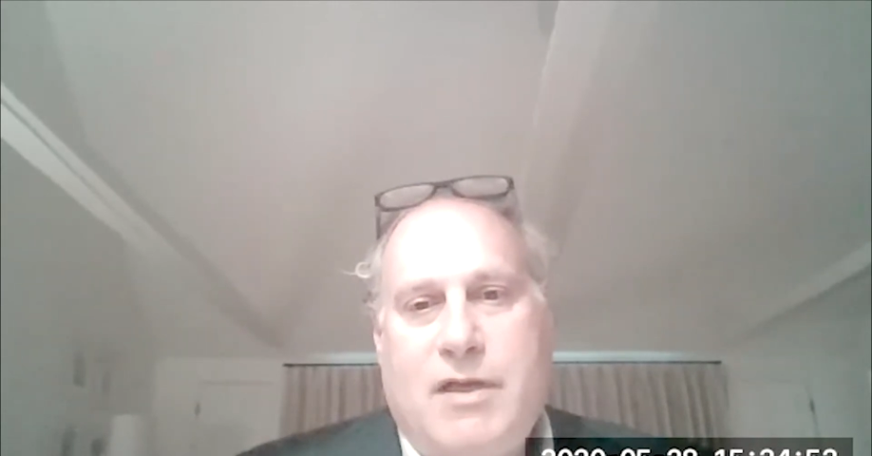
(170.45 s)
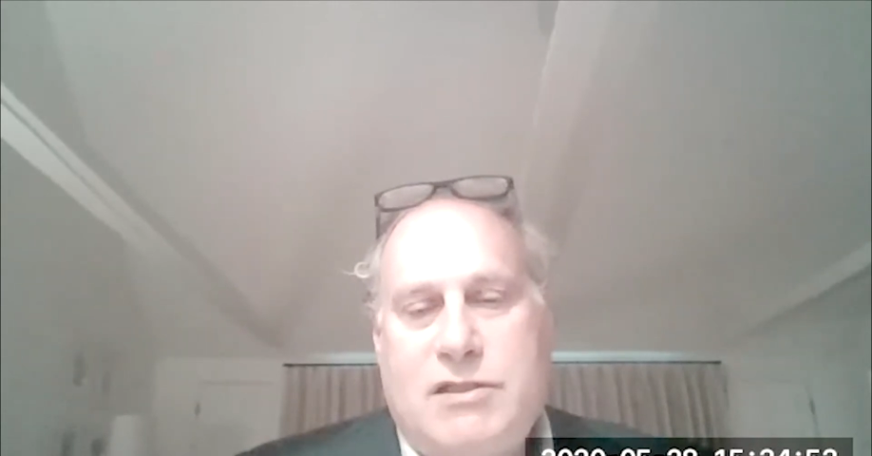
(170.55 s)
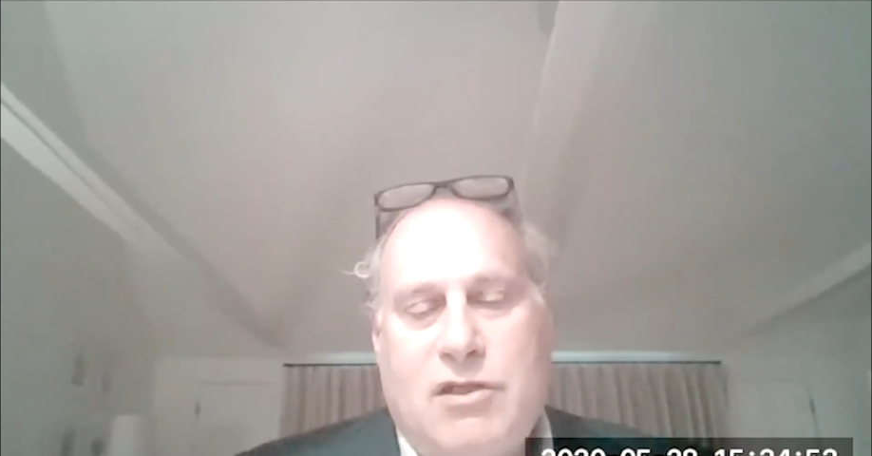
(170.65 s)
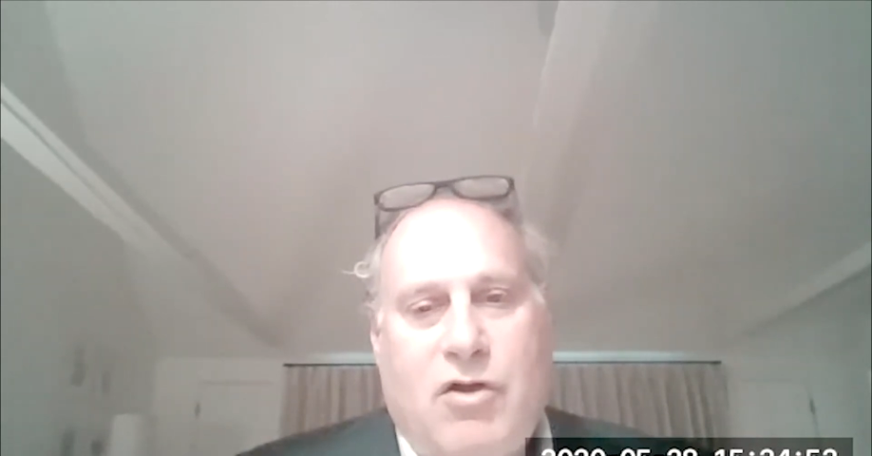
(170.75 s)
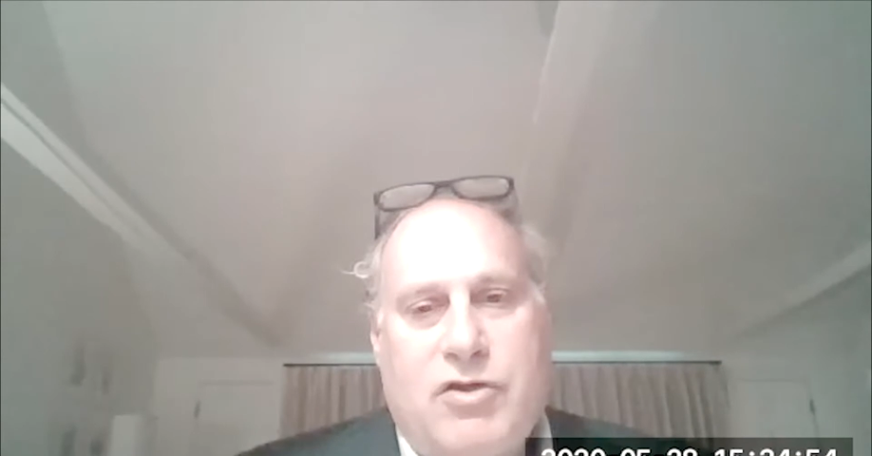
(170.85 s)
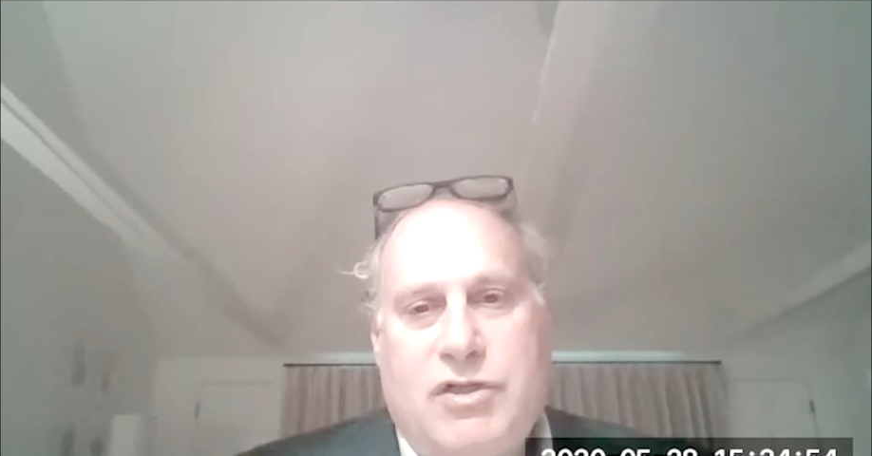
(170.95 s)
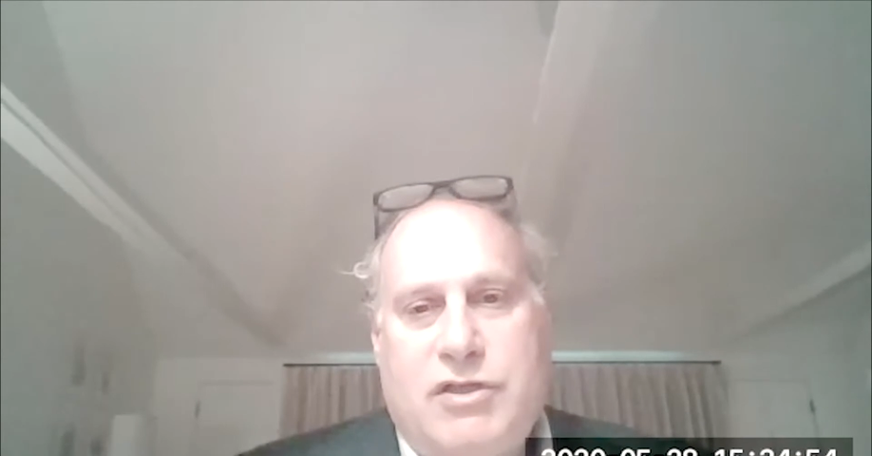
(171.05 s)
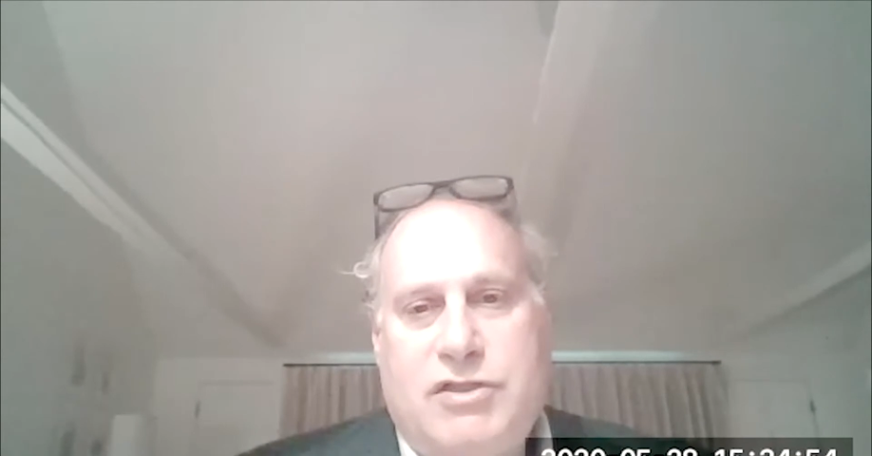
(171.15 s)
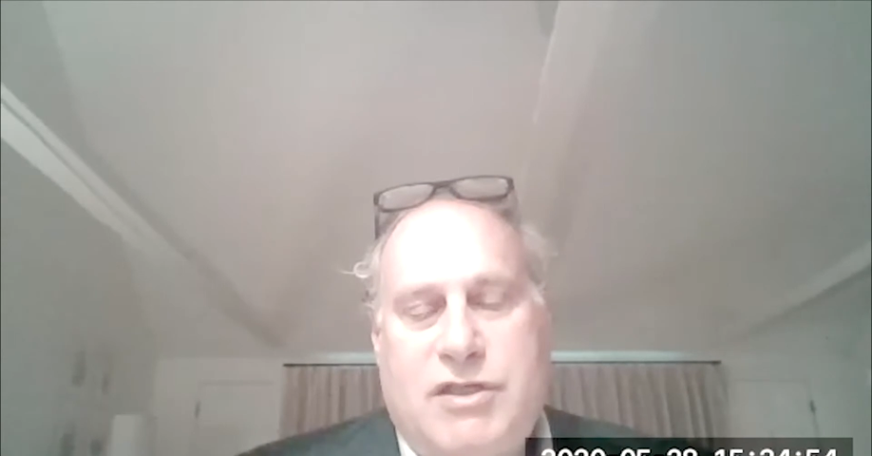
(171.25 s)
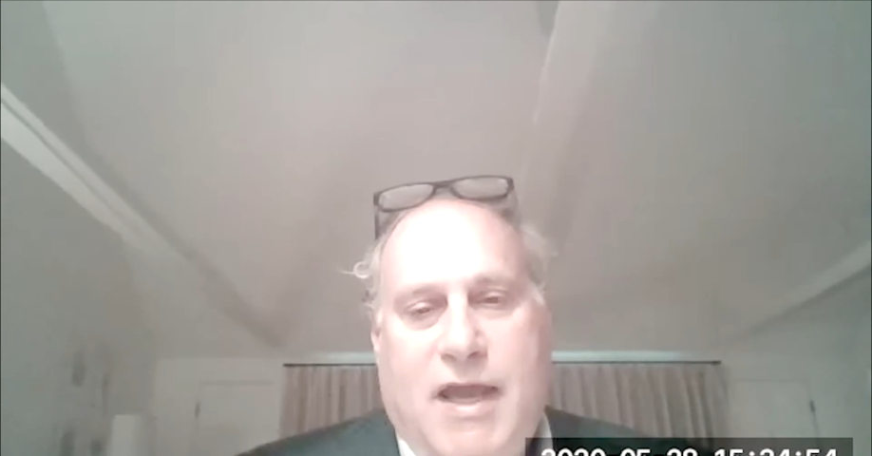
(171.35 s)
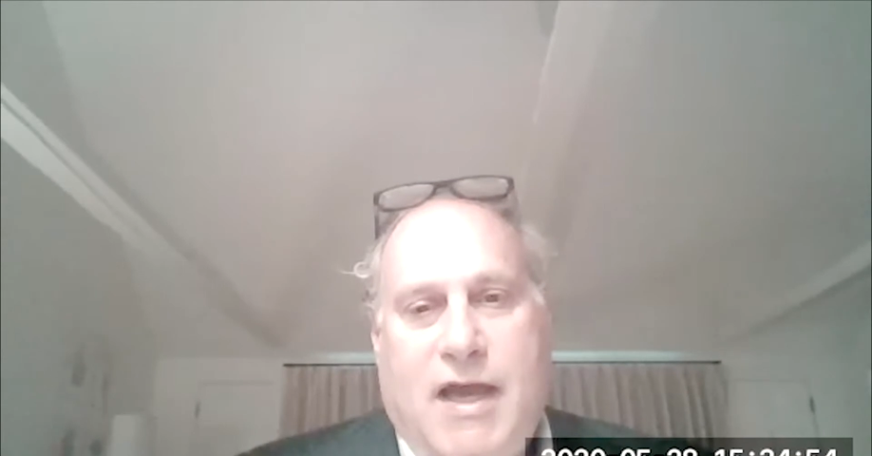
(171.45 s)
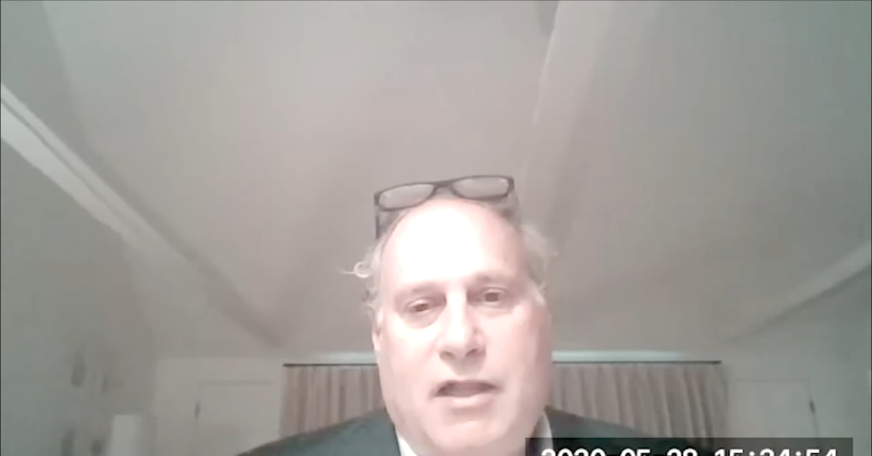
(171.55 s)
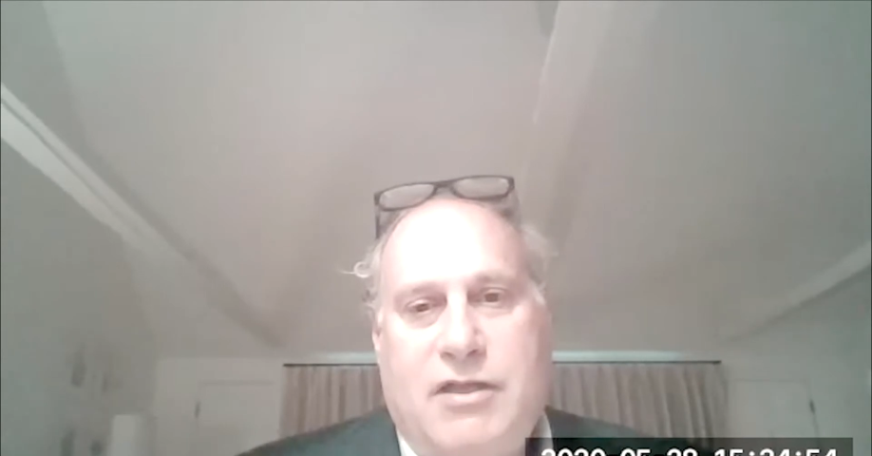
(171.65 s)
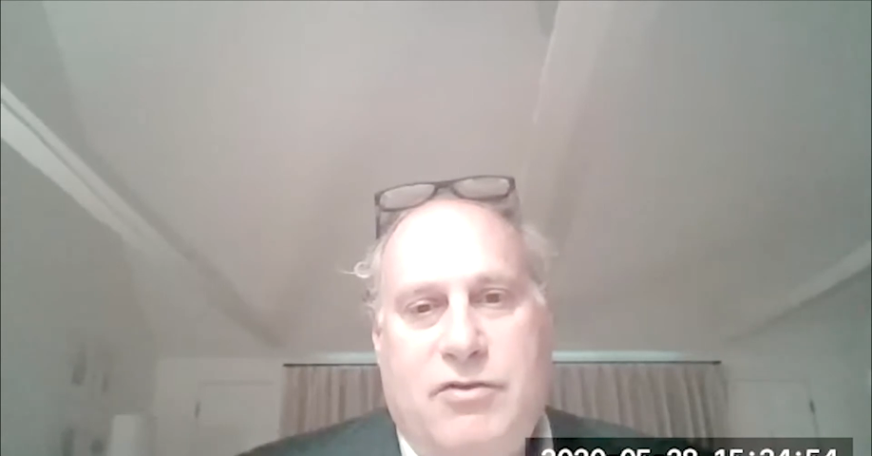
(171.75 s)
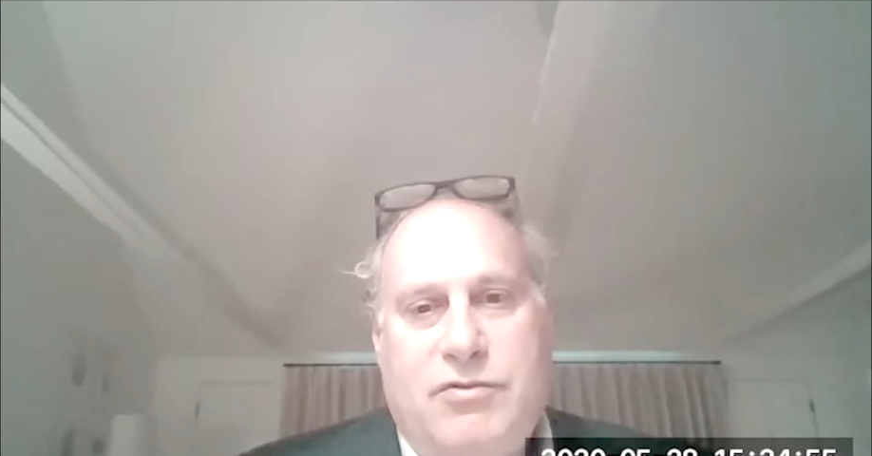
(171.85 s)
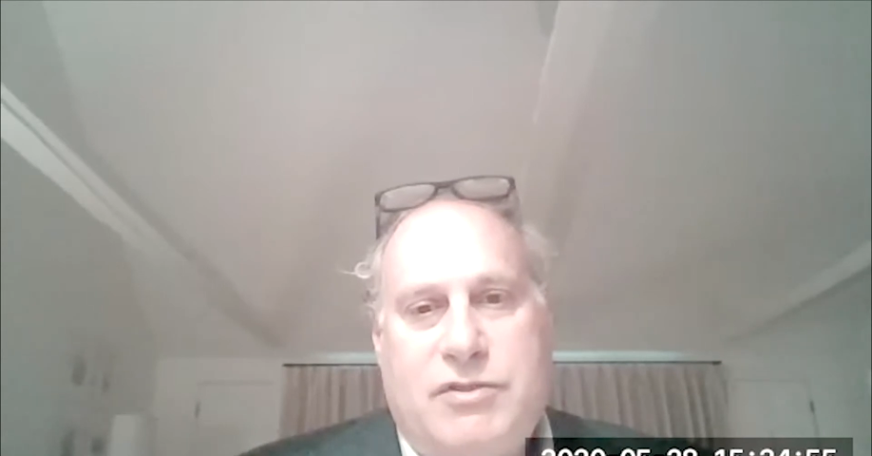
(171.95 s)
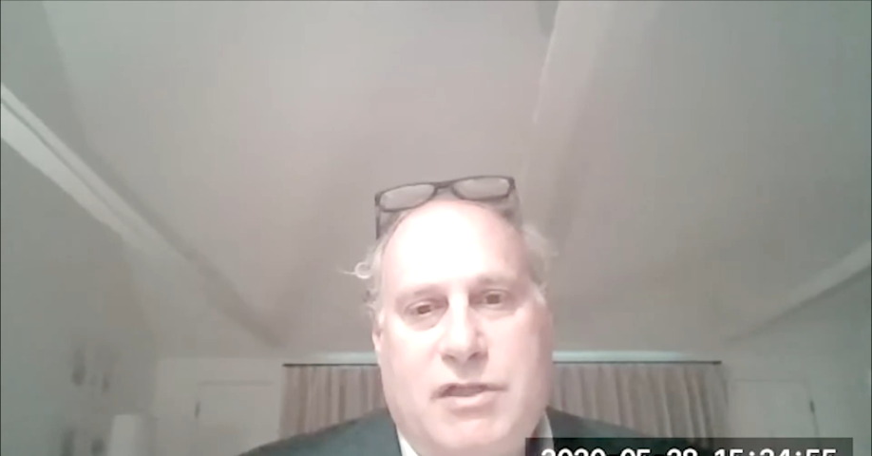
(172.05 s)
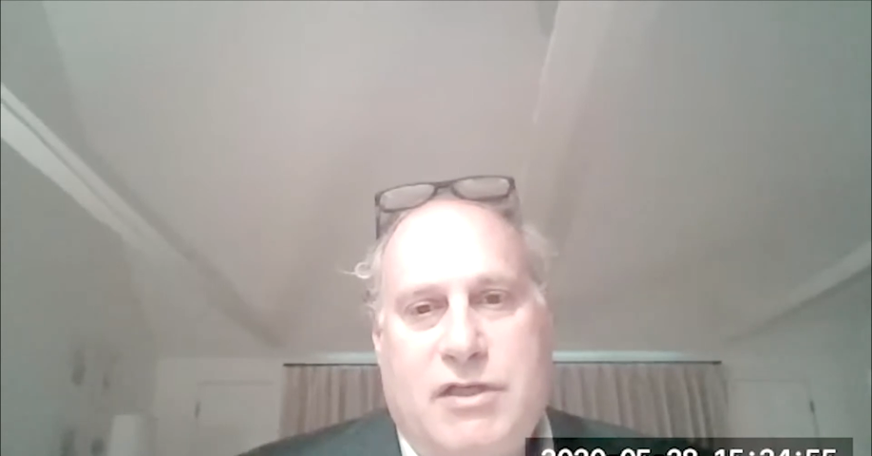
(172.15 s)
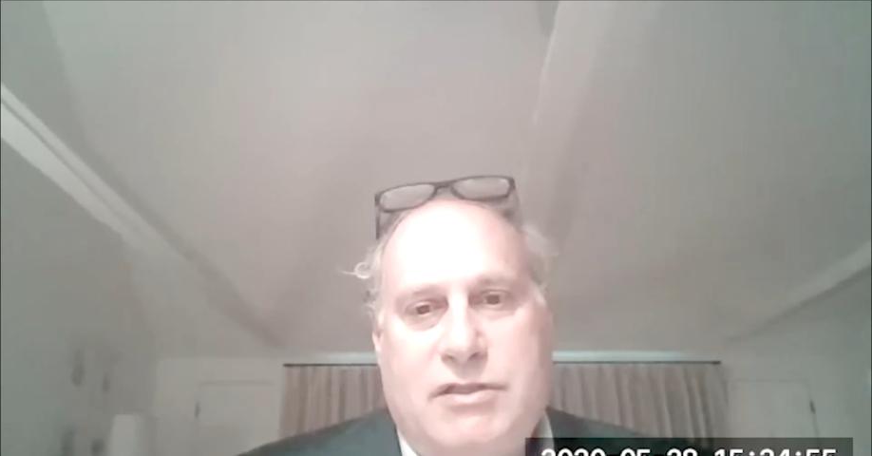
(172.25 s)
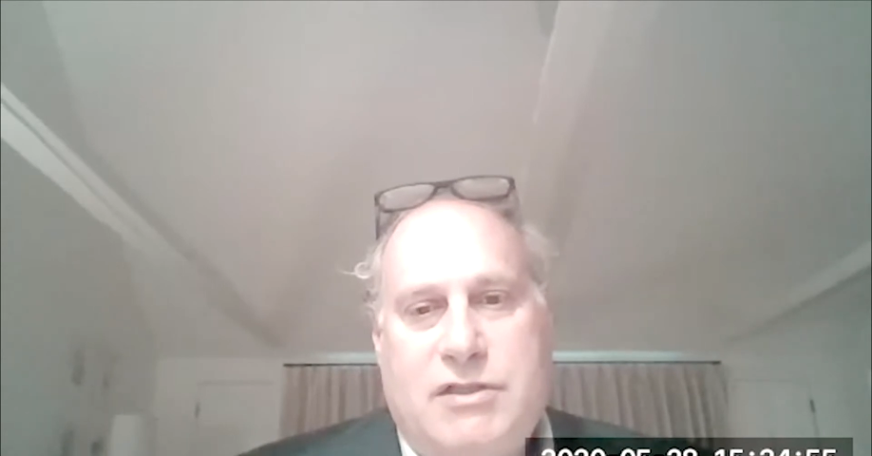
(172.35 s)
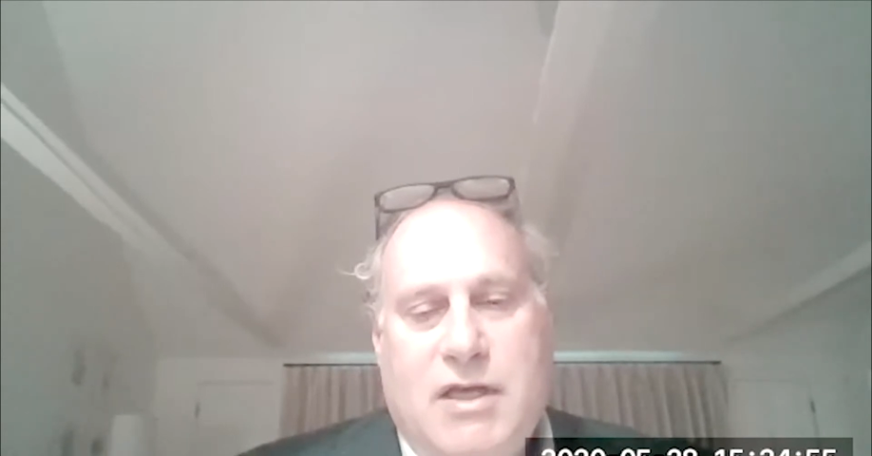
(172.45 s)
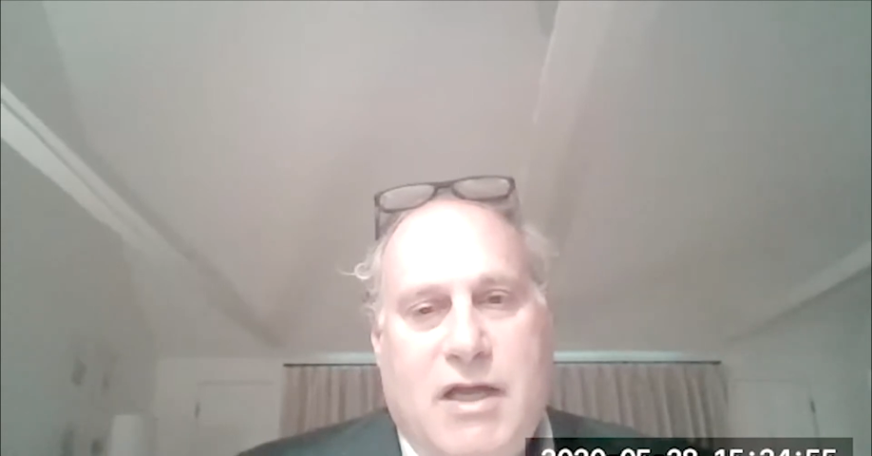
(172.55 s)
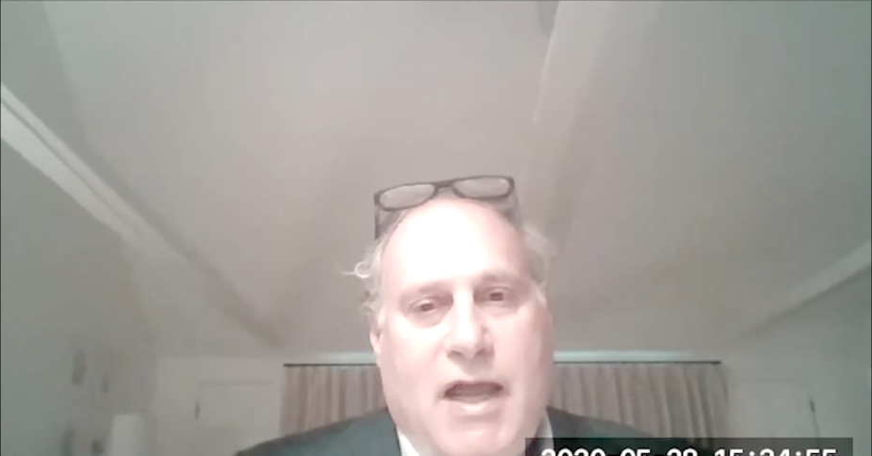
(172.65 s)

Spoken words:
is largely stale and useless.